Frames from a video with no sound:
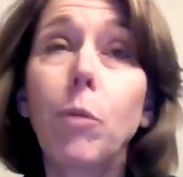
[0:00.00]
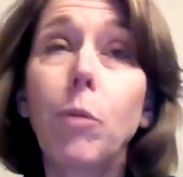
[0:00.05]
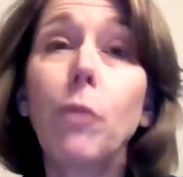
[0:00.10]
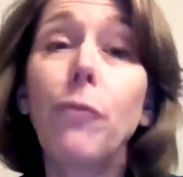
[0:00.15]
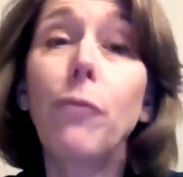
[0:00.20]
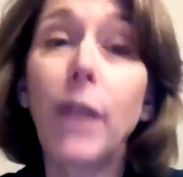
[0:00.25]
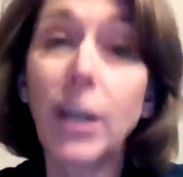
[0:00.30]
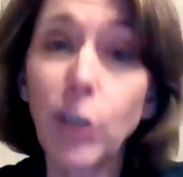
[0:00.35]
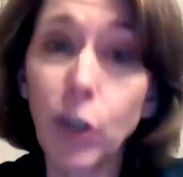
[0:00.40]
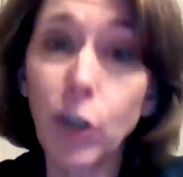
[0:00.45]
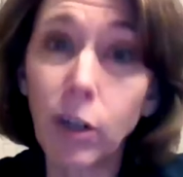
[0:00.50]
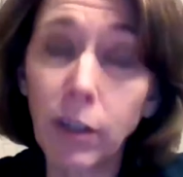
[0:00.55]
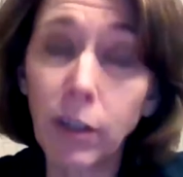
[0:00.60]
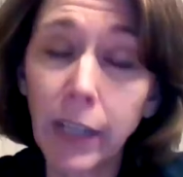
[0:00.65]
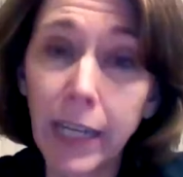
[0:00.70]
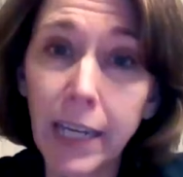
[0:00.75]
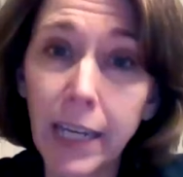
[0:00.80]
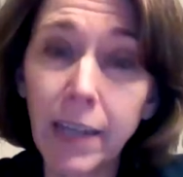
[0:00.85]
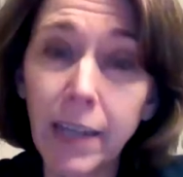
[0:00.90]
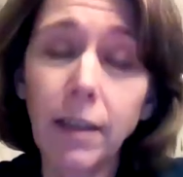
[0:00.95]

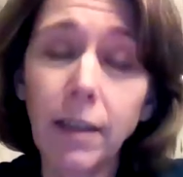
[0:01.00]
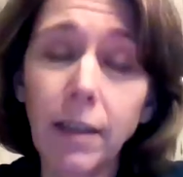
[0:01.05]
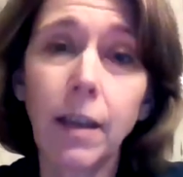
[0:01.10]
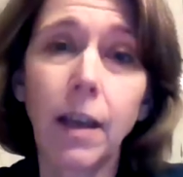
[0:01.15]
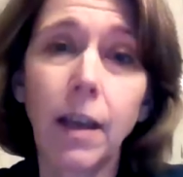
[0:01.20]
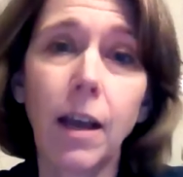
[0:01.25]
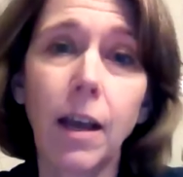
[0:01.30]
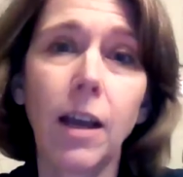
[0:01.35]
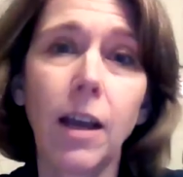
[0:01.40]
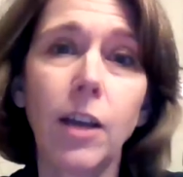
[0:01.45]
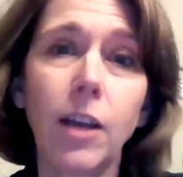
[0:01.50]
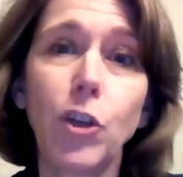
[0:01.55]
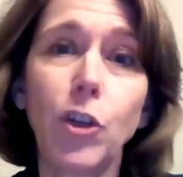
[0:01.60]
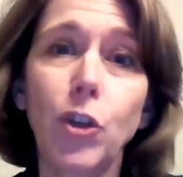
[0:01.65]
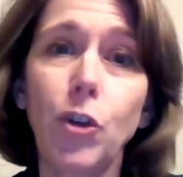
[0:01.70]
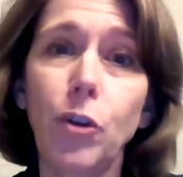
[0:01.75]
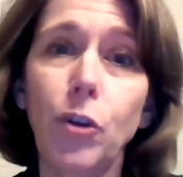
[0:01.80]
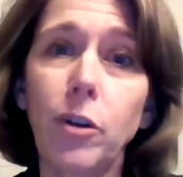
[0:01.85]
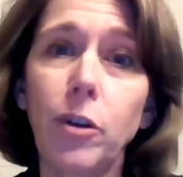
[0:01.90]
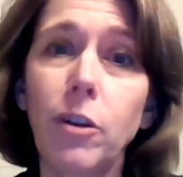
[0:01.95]
professionally,
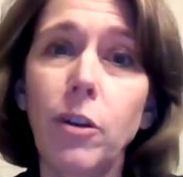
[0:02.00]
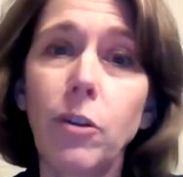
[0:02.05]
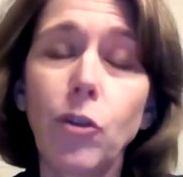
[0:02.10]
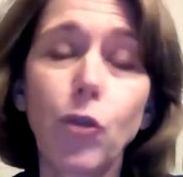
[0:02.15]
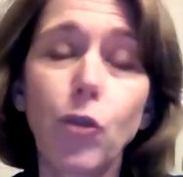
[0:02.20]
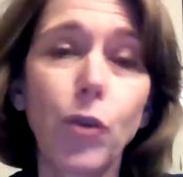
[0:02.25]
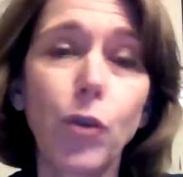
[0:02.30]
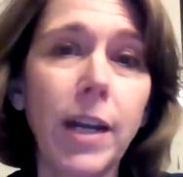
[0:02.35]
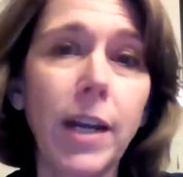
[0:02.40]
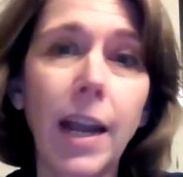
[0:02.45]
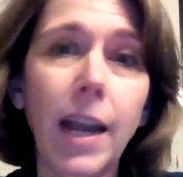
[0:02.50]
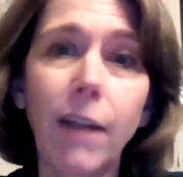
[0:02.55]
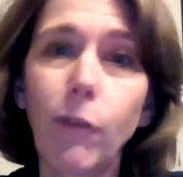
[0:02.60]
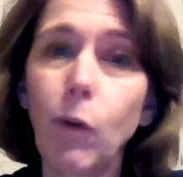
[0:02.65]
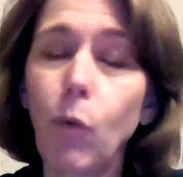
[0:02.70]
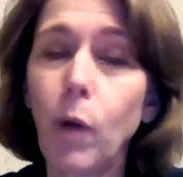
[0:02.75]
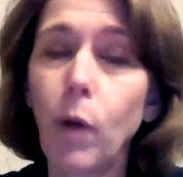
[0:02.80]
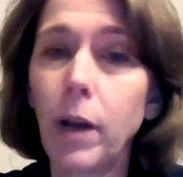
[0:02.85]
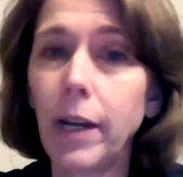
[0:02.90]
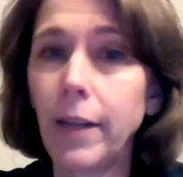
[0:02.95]
should treat
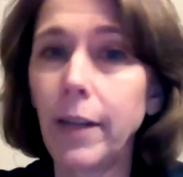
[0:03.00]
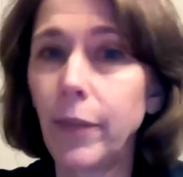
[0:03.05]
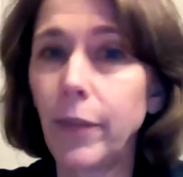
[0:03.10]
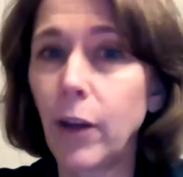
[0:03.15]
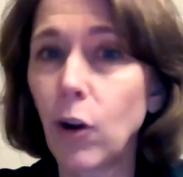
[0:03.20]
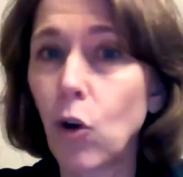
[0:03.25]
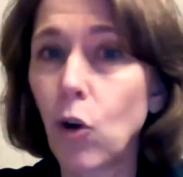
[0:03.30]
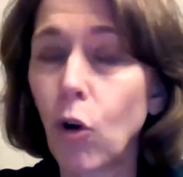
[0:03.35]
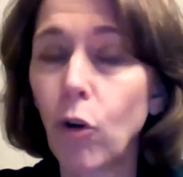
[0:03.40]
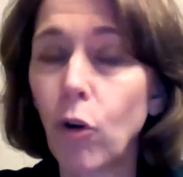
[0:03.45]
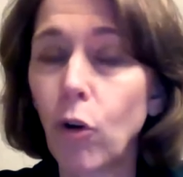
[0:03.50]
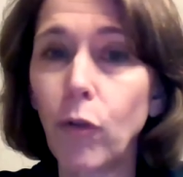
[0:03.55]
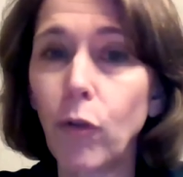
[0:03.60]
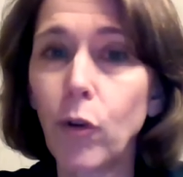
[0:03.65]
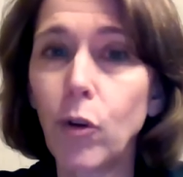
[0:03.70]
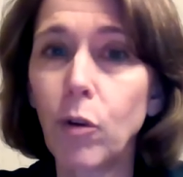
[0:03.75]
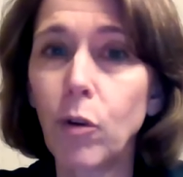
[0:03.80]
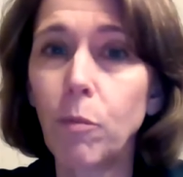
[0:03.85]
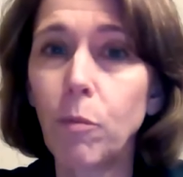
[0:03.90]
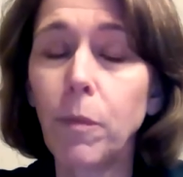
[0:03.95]
everyone in their
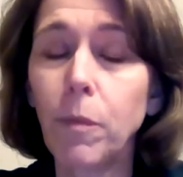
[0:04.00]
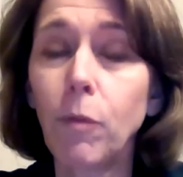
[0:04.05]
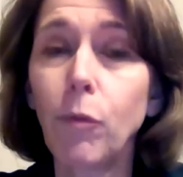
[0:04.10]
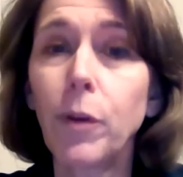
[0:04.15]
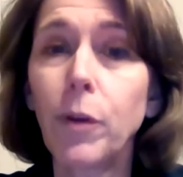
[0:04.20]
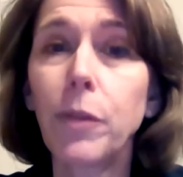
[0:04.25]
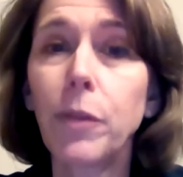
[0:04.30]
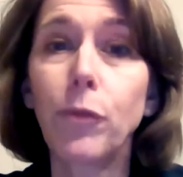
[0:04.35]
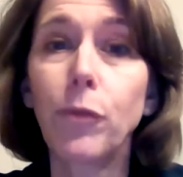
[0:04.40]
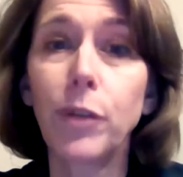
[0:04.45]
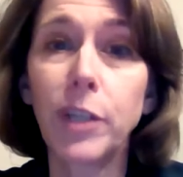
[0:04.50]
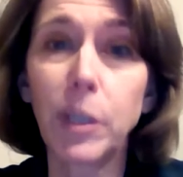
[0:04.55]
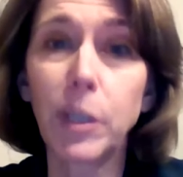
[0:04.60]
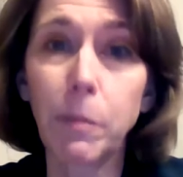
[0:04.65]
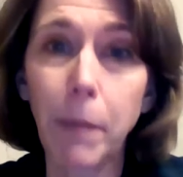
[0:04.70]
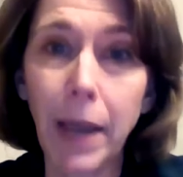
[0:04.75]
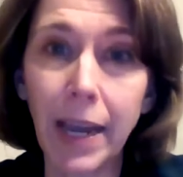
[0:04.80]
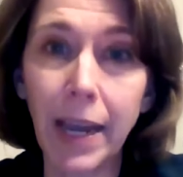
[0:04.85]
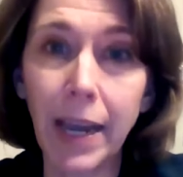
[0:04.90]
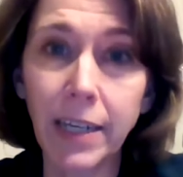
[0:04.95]
courtroom with
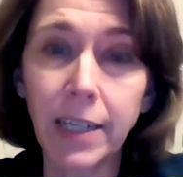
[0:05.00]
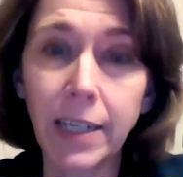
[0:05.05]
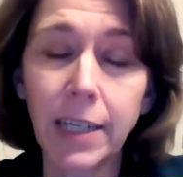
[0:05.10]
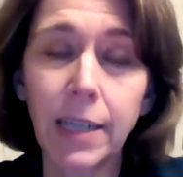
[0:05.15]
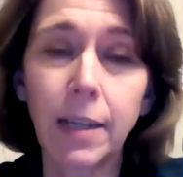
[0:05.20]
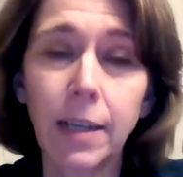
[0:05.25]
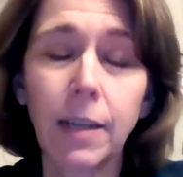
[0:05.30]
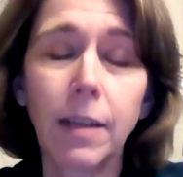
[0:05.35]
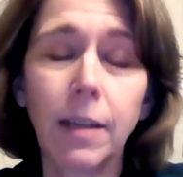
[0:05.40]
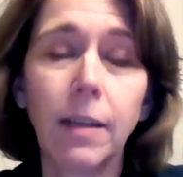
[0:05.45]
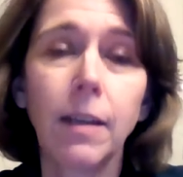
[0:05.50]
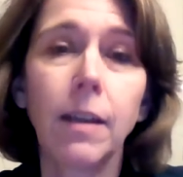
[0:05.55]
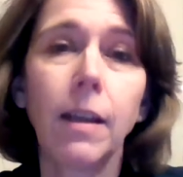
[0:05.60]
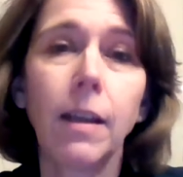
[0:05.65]
respect,